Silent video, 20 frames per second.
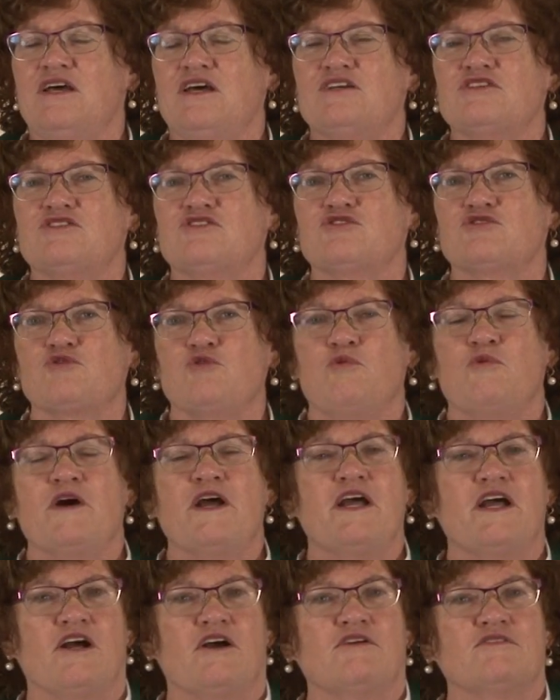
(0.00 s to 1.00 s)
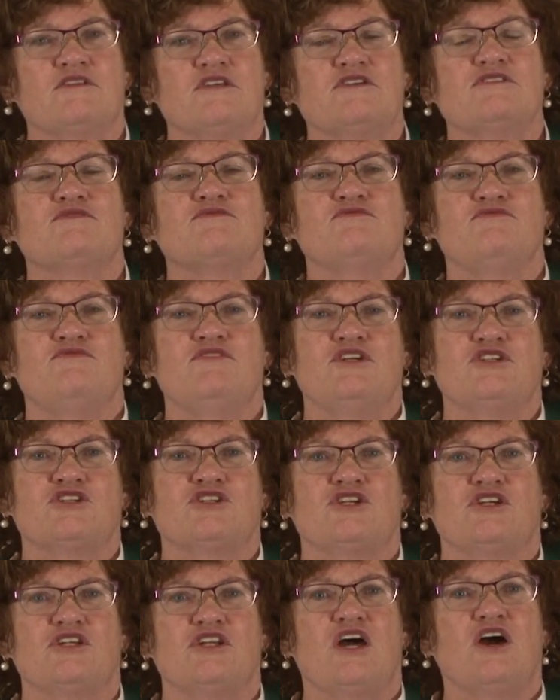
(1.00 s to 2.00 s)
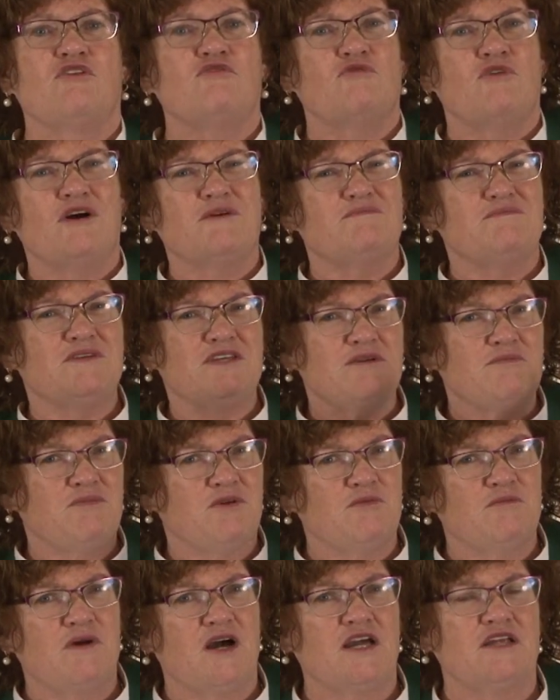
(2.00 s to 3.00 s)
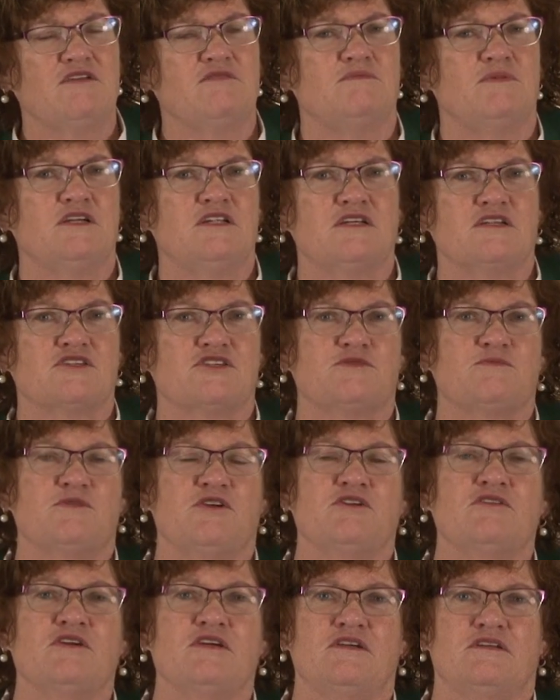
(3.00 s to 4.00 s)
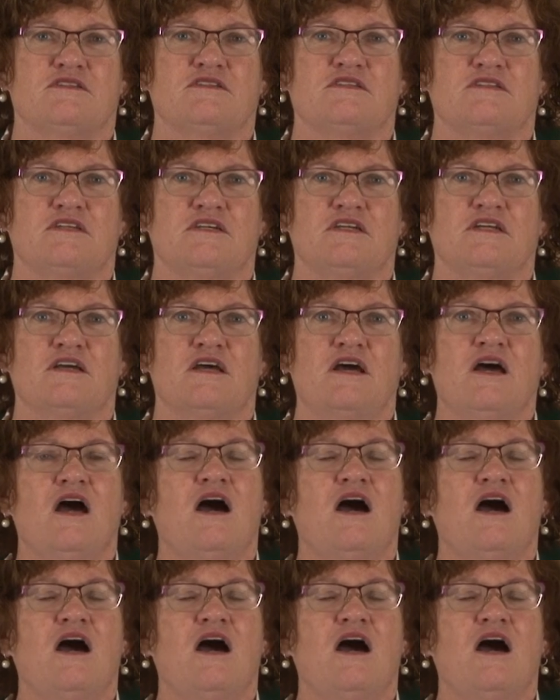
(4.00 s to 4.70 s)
square this vision of what people might have been experiencing